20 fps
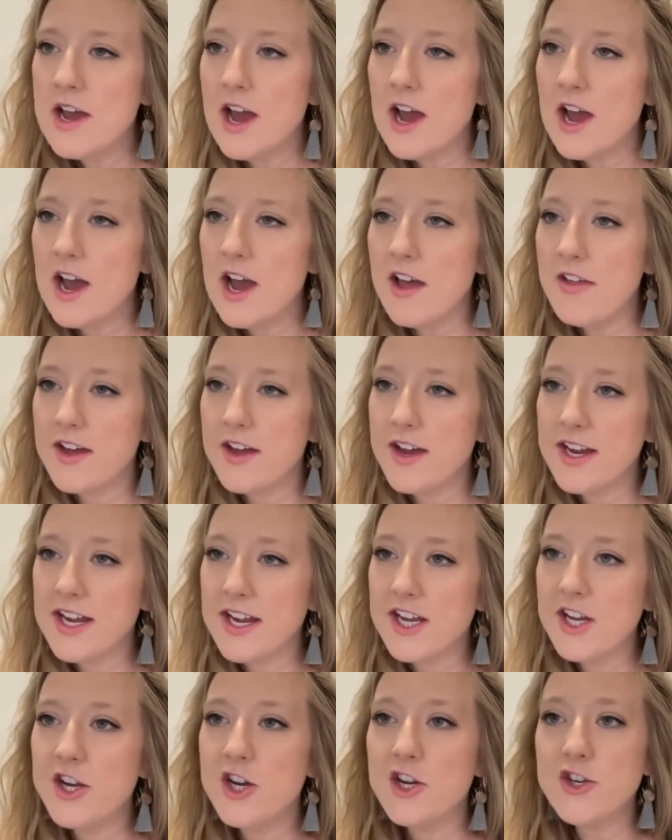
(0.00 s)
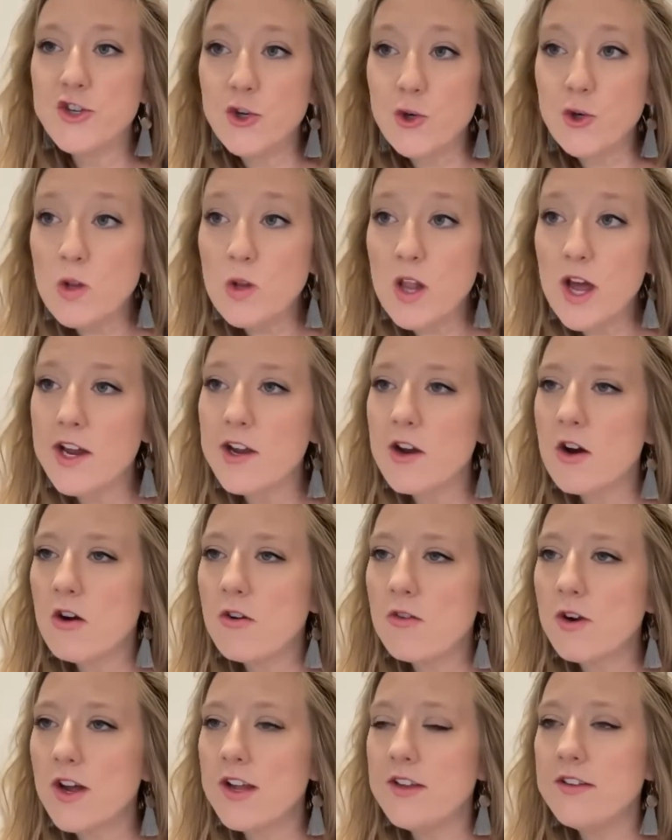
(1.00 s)
Uh, again, two line
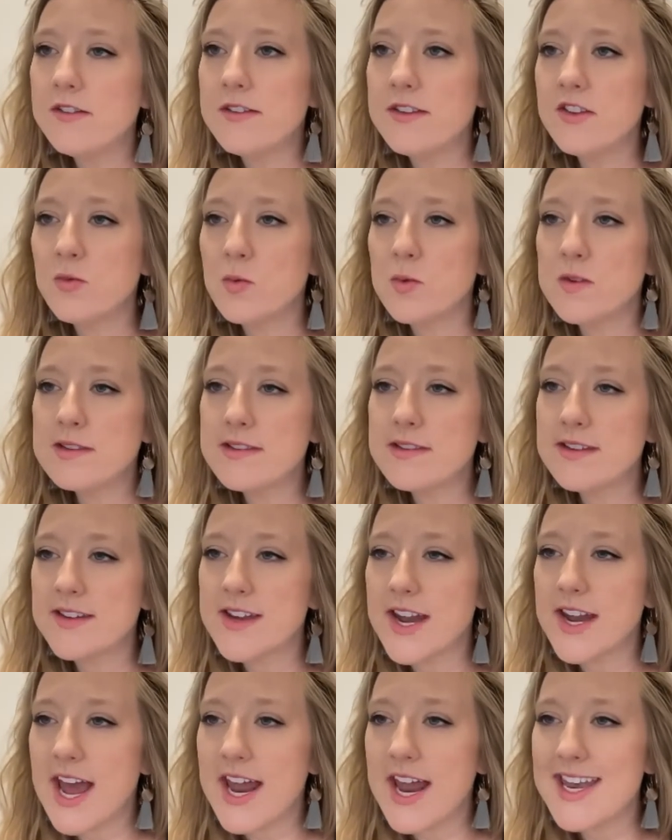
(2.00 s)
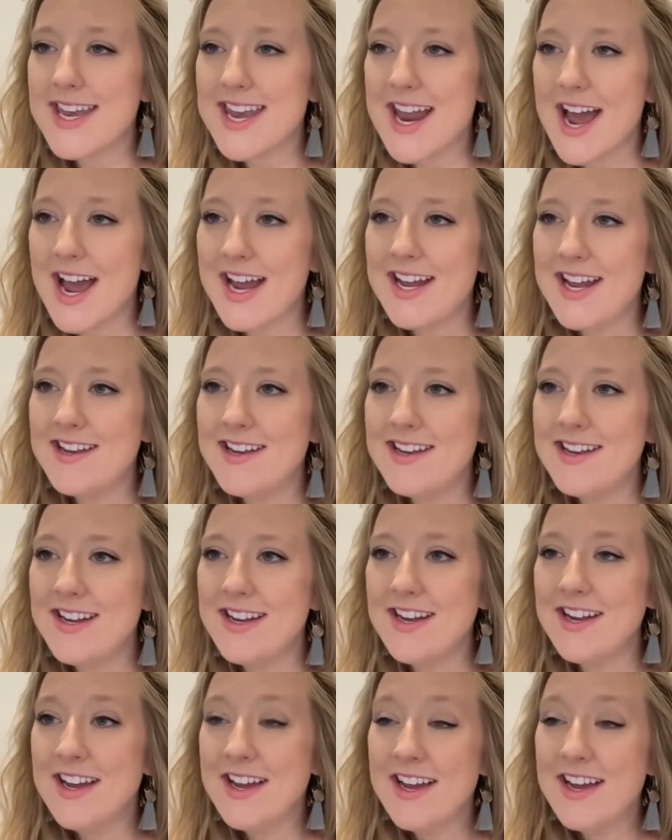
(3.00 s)
haul runs. This one's listed at
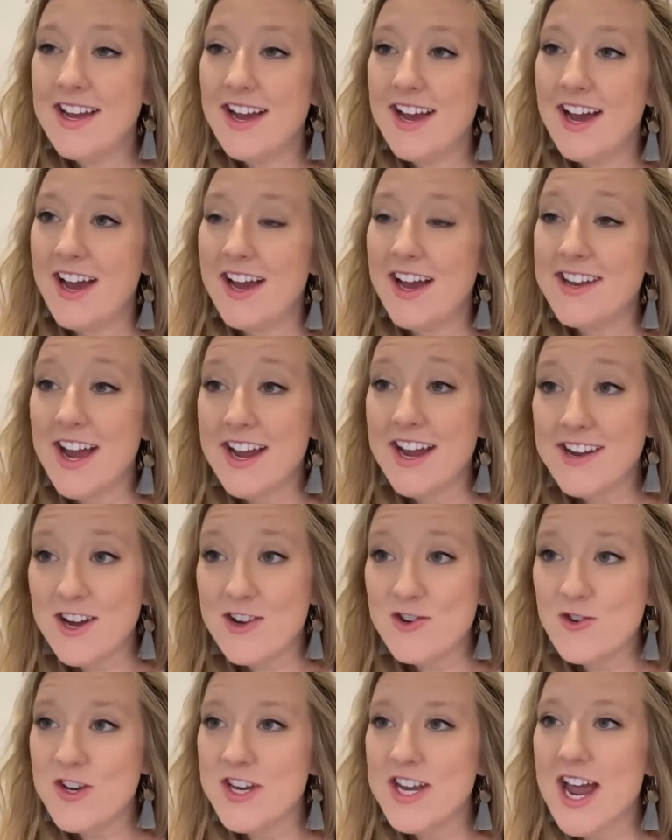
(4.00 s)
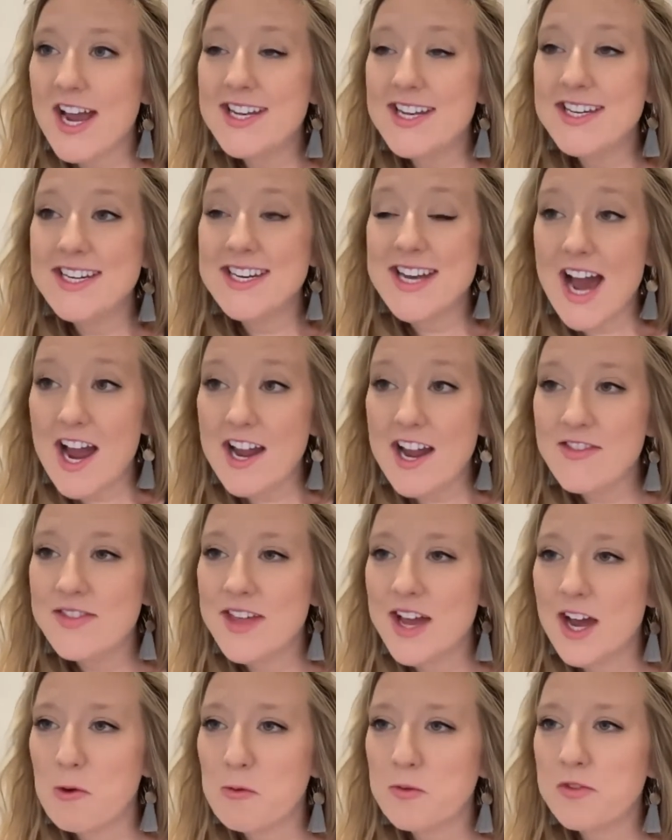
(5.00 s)
90, uh,
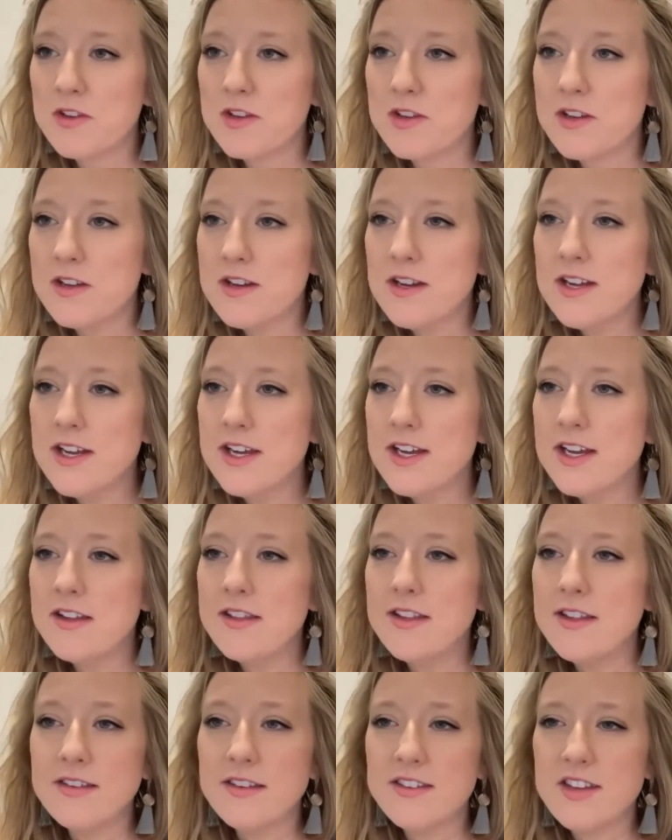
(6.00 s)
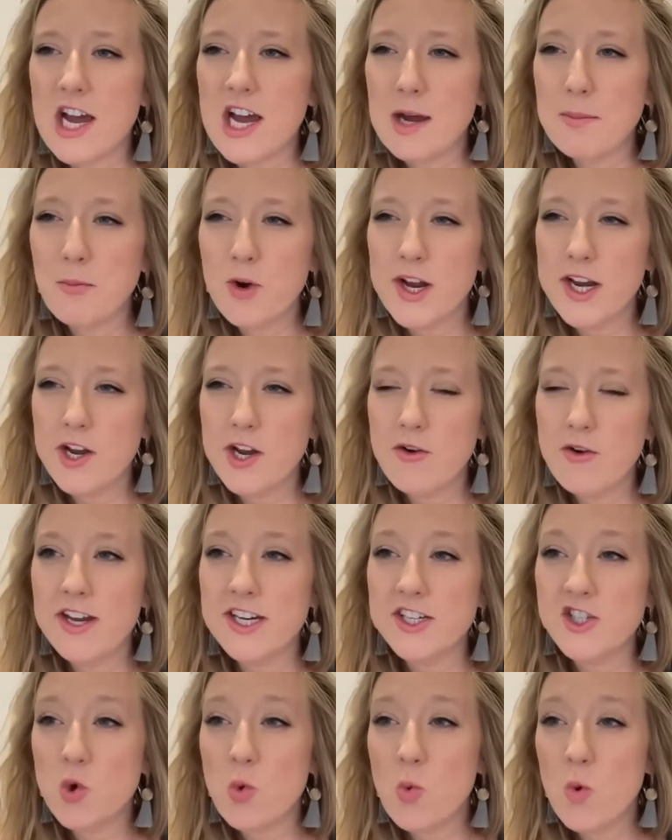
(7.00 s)
999,000. This is operating around
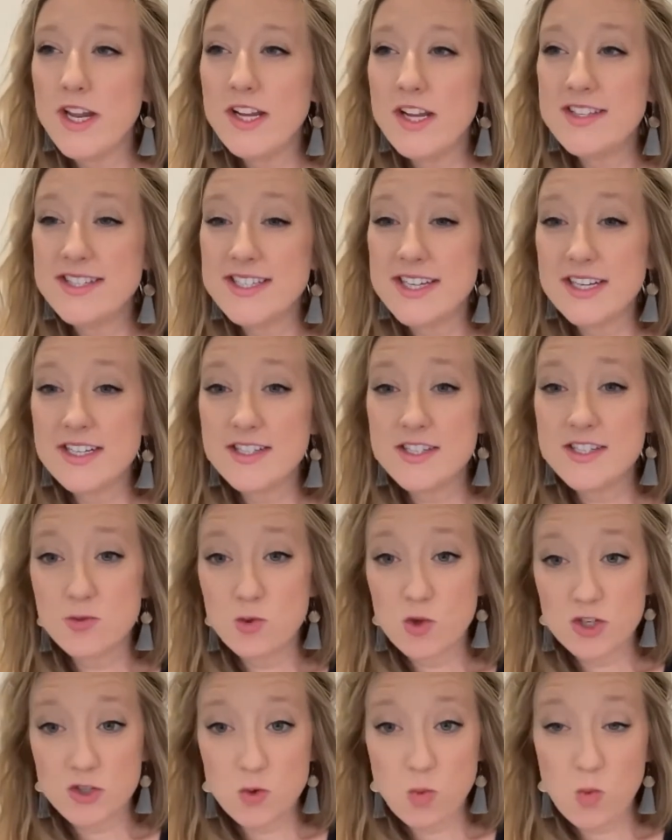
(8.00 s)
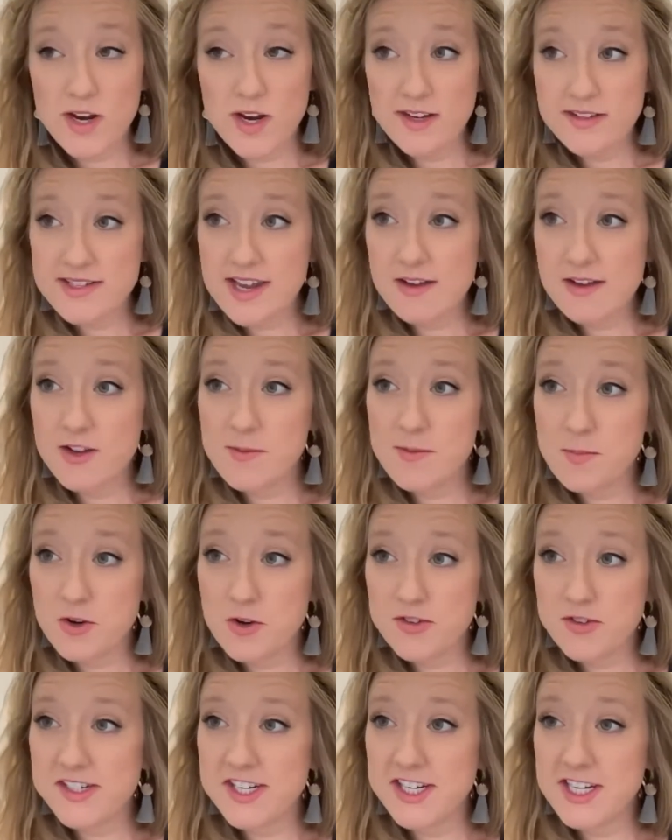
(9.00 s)
a 26 to 27%
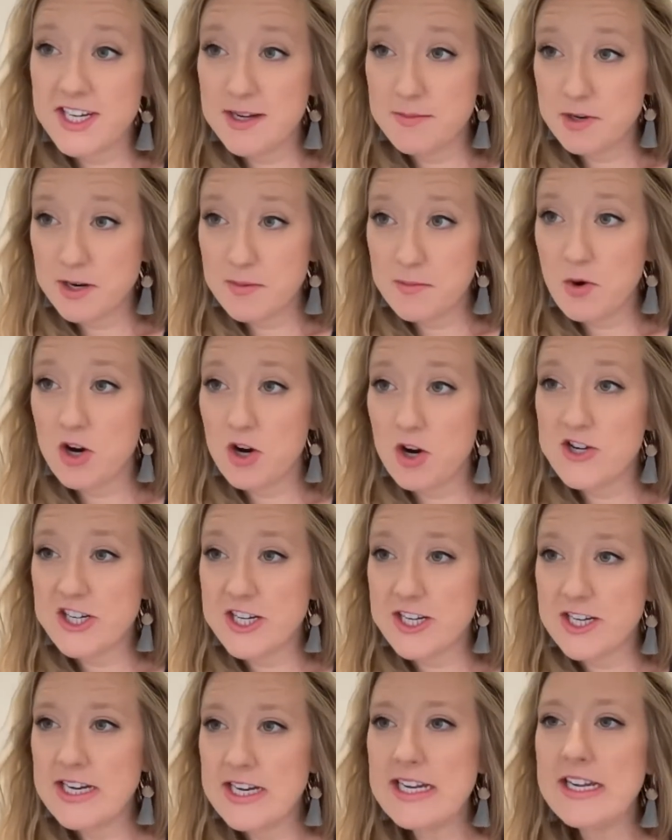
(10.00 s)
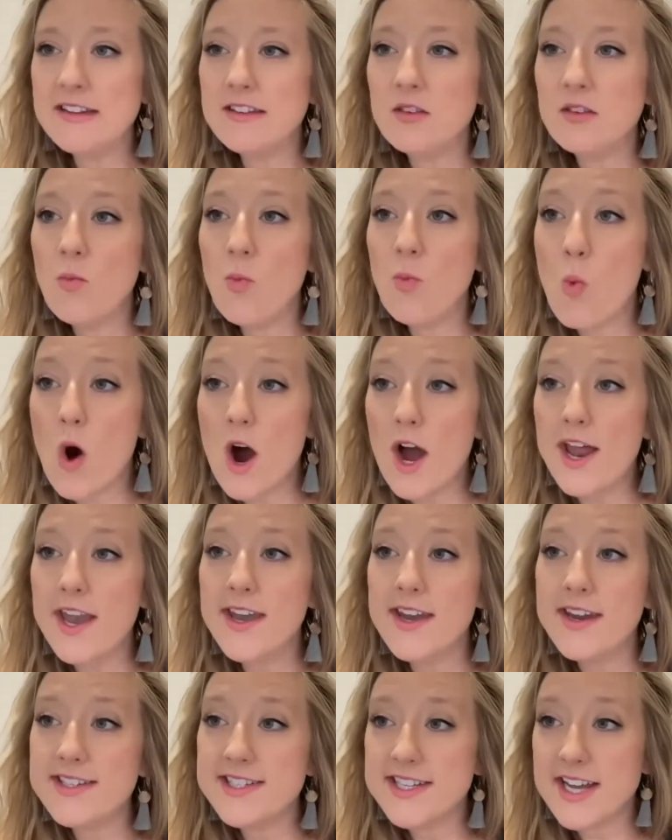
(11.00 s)
EBITDA margin. It's
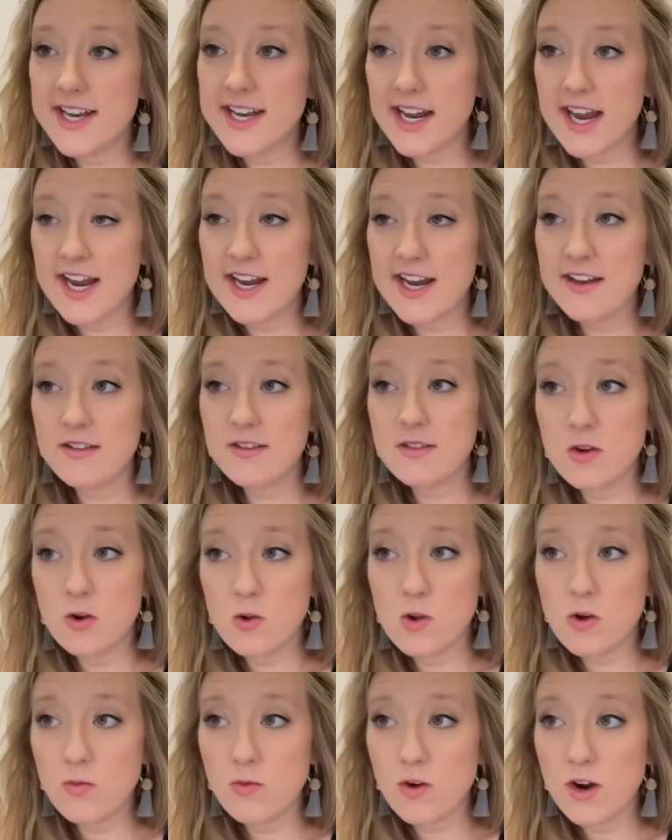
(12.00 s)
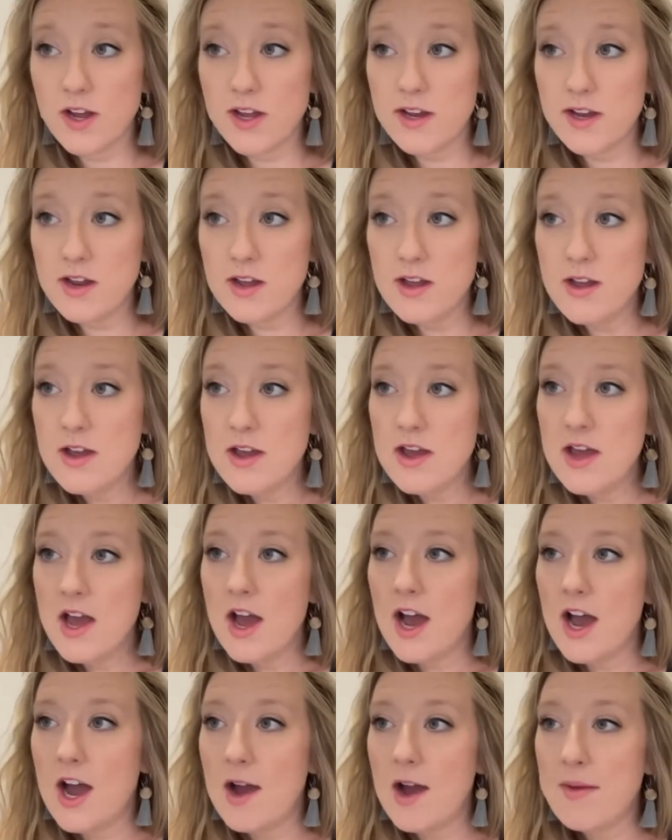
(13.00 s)
one dedicated solo run
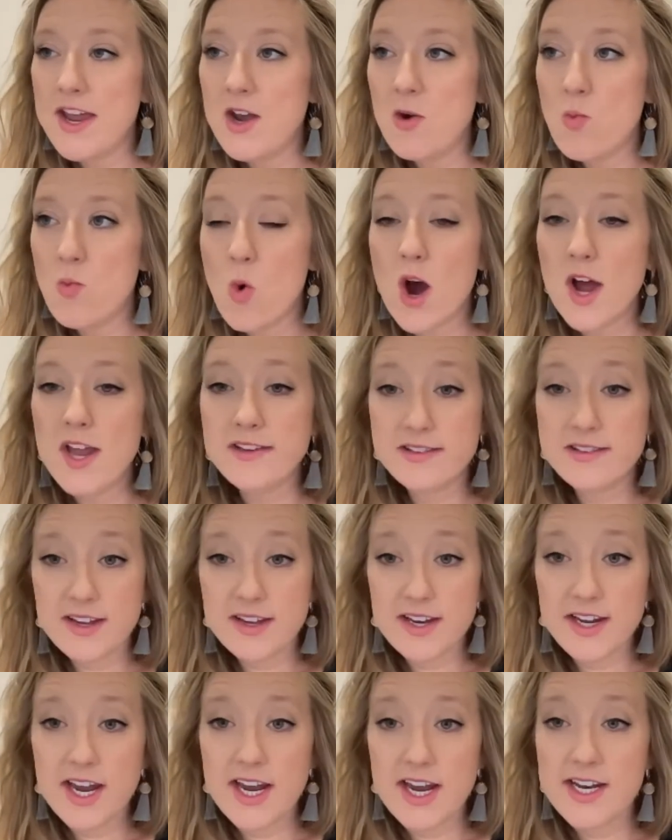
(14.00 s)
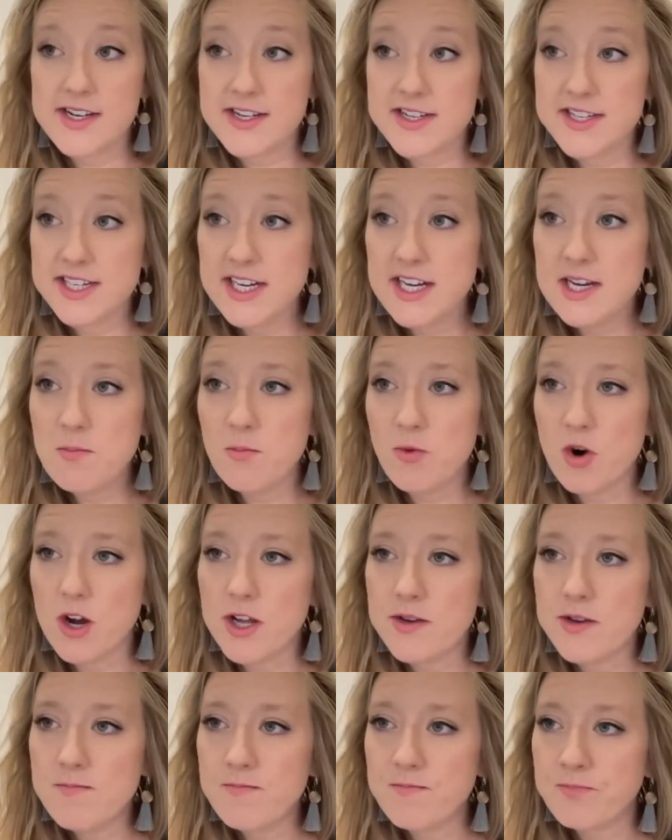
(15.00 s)
um, and one dedicated team run.